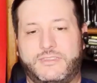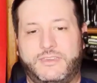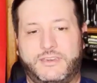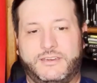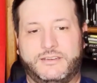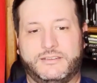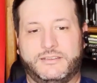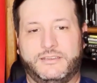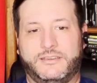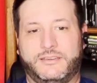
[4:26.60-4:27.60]
Yeah,
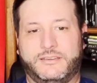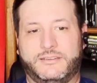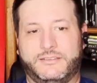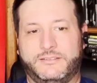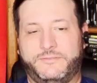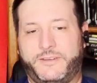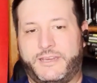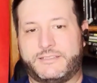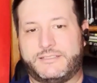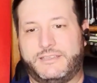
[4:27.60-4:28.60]
in
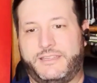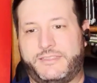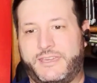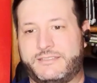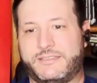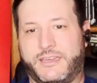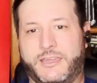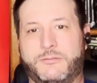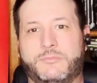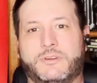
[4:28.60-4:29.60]
fact, at that
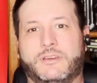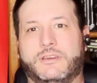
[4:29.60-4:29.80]
time,